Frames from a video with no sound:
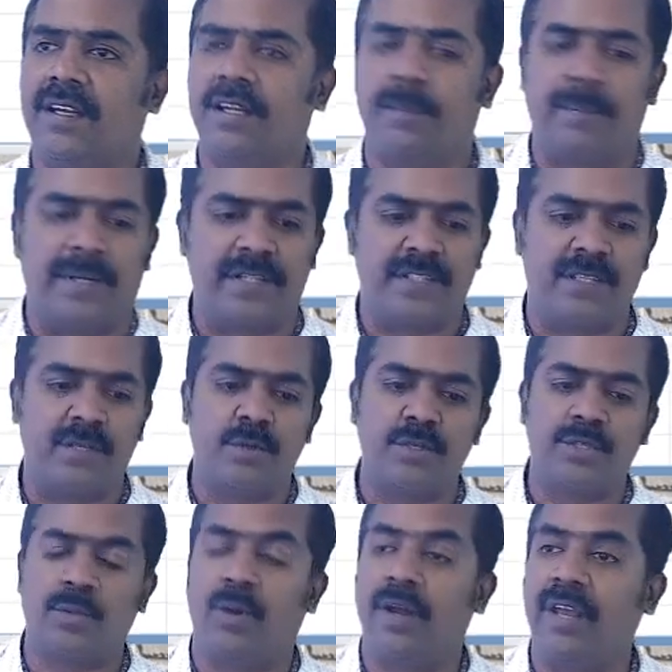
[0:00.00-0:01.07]
The person who
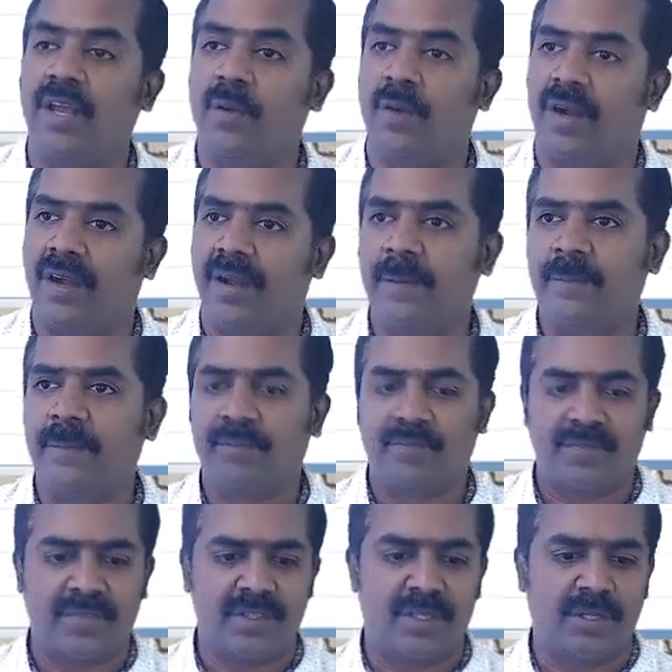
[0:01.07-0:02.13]
is owning what?
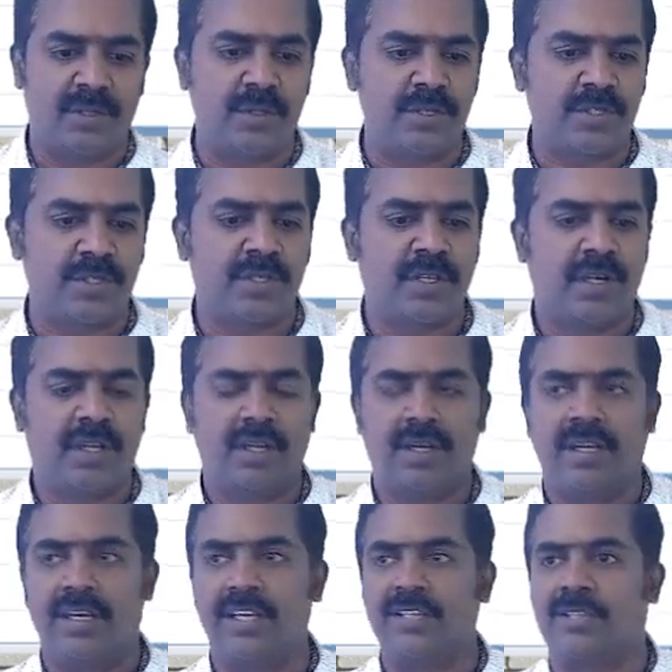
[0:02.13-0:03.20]
The goods.
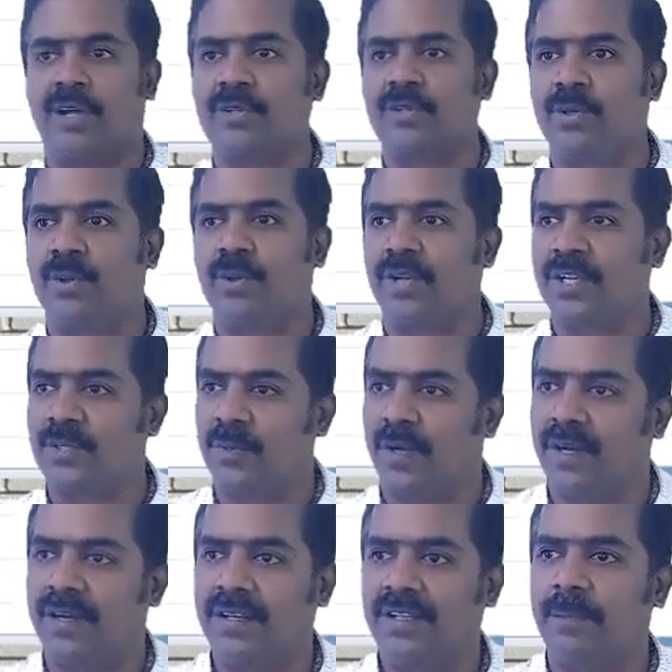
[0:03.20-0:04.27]
He is also known as
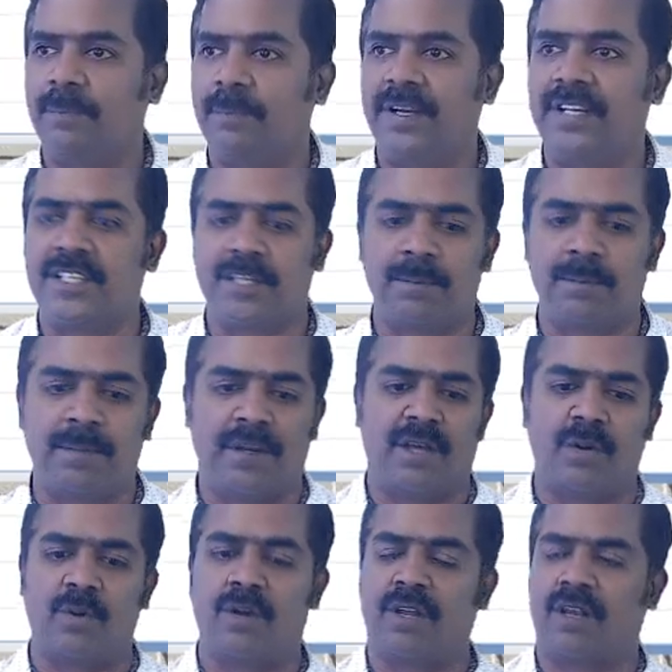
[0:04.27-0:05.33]
what? The principal or
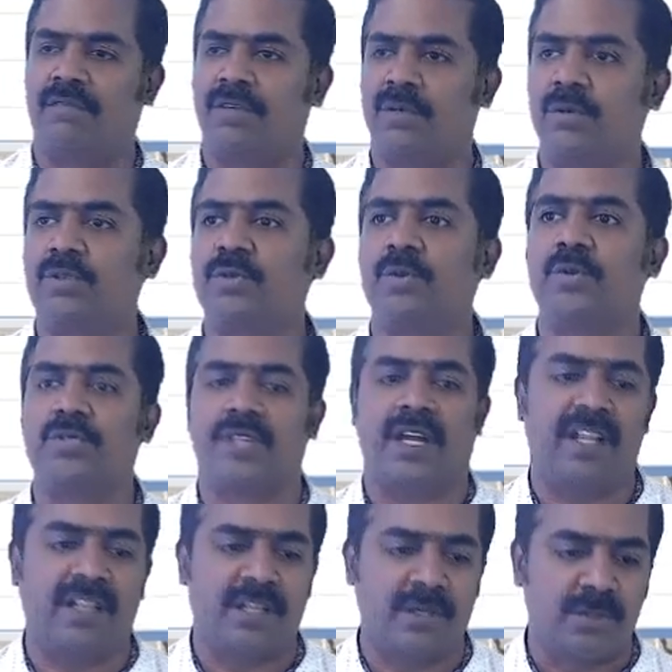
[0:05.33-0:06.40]
owner of the goods who is
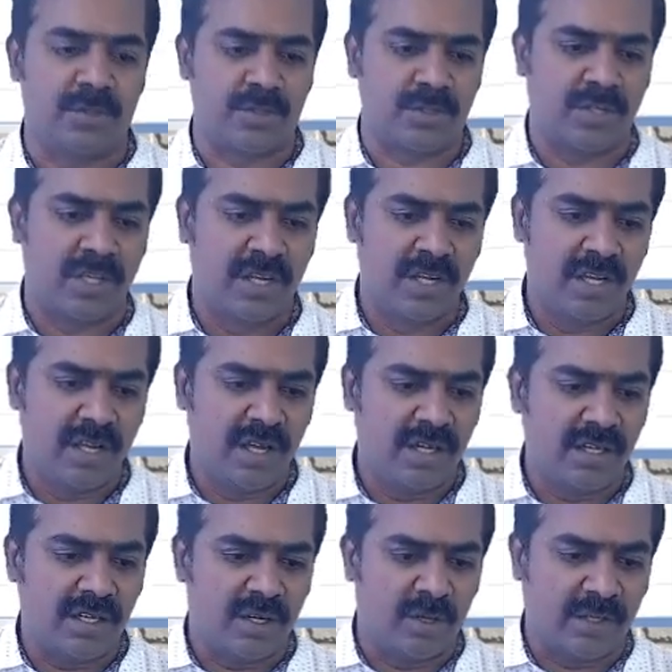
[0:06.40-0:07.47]
sending the goods.
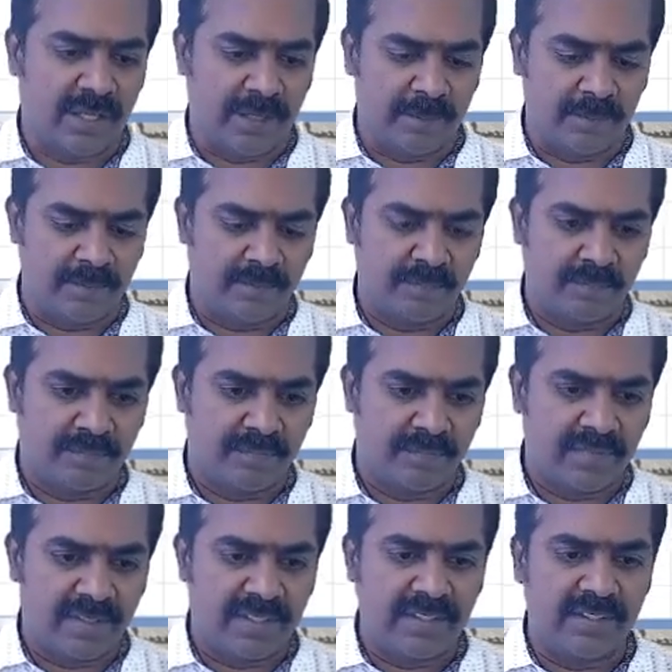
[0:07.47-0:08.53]
Okay.
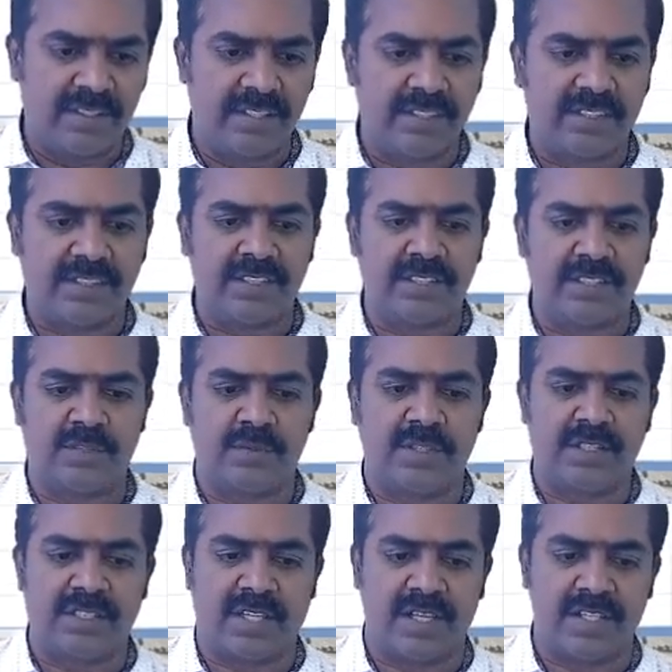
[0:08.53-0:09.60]
Risk is with
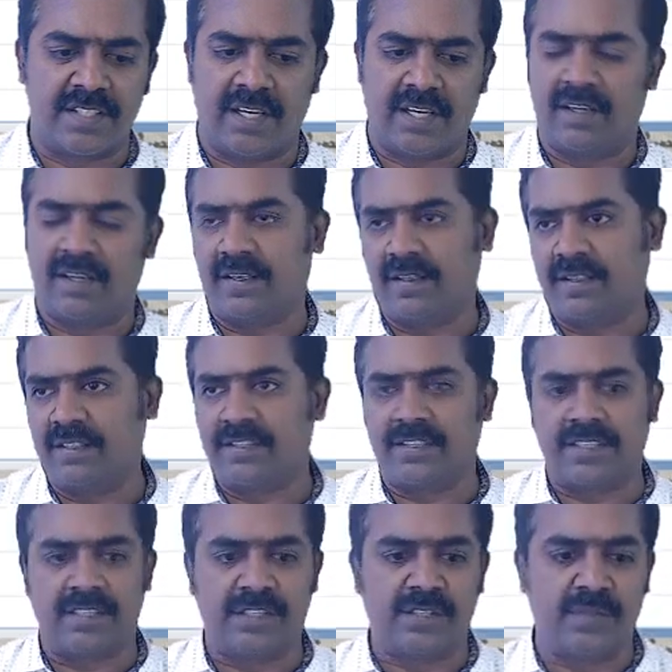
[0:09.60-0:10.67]
consignor. Risk
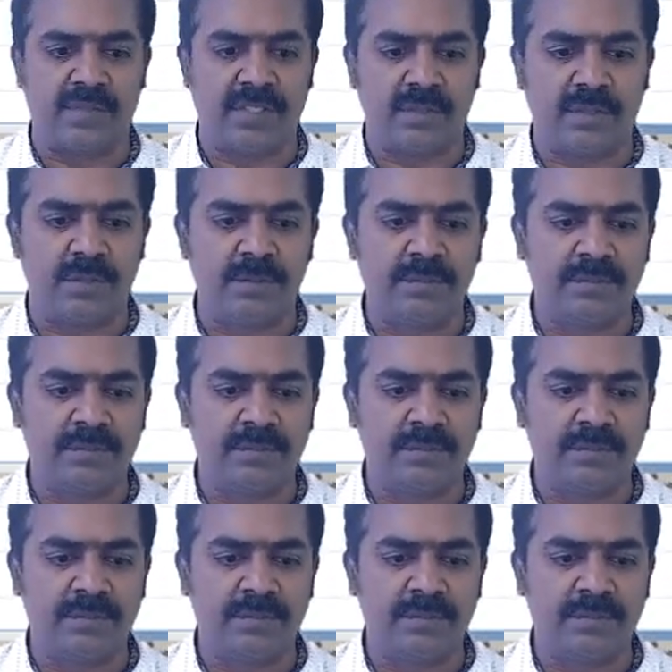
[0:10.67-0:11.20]
is with whom?